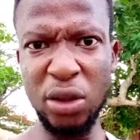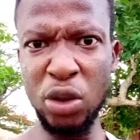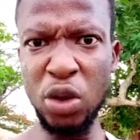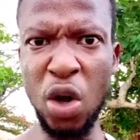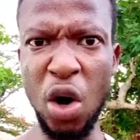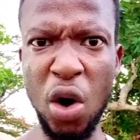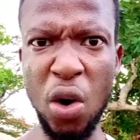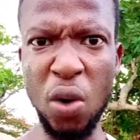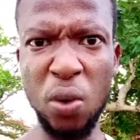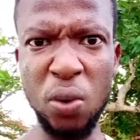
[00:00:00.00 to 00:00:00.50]

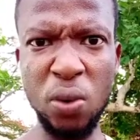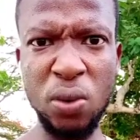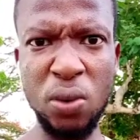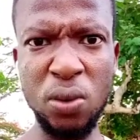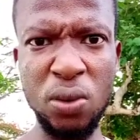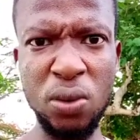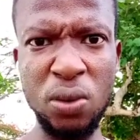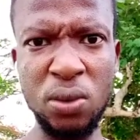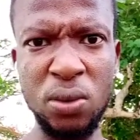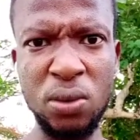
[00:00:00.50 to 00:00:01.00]
No,
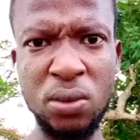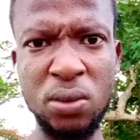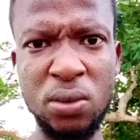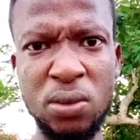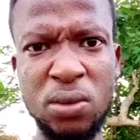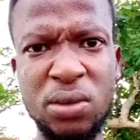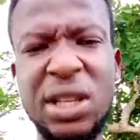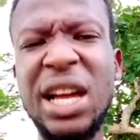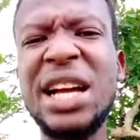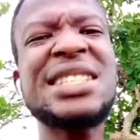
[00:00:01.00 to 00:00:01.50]

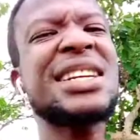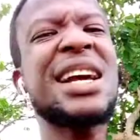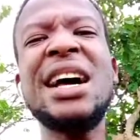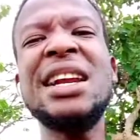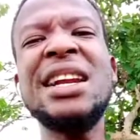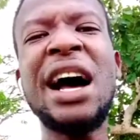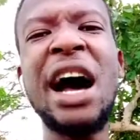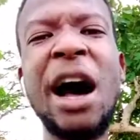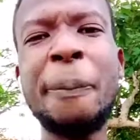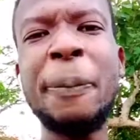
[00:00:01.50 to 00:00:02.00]
that
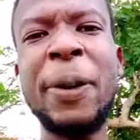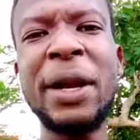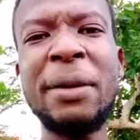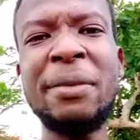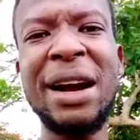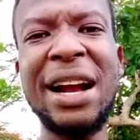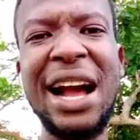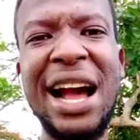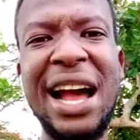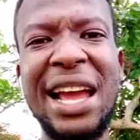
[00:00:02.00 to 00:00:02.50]
can't happen,
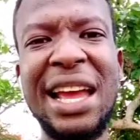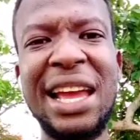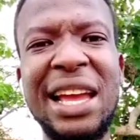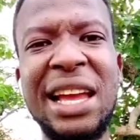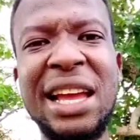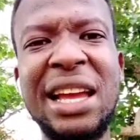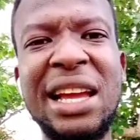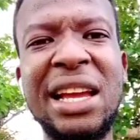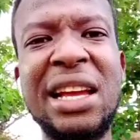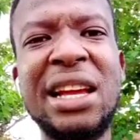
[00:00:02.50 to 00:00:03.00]
my guy.
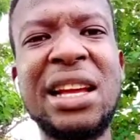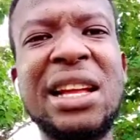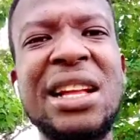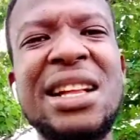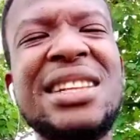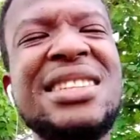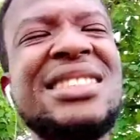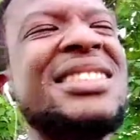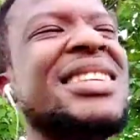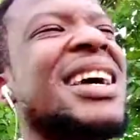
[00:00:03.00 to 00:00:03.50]

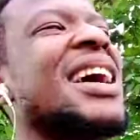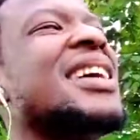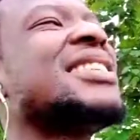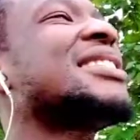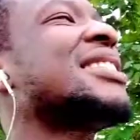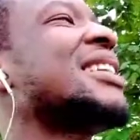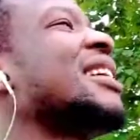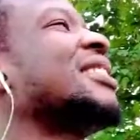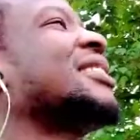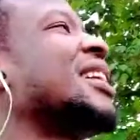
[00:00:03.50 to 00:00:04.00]

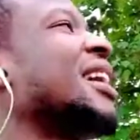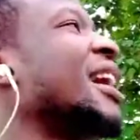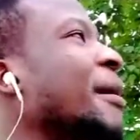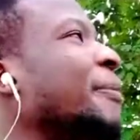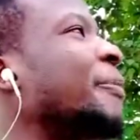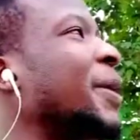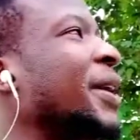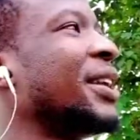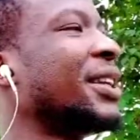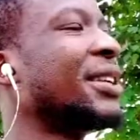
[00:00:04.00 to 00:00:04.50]
That can't
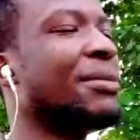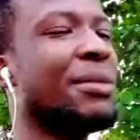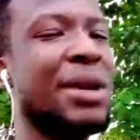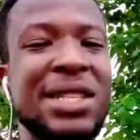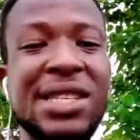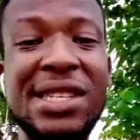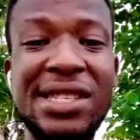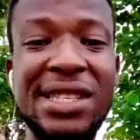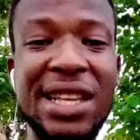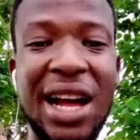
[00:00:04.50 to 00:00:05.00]
happen, my
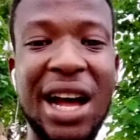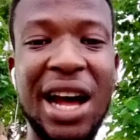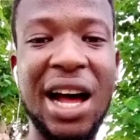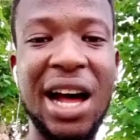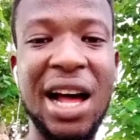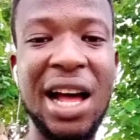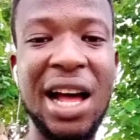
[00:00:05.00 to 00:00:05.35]
sister.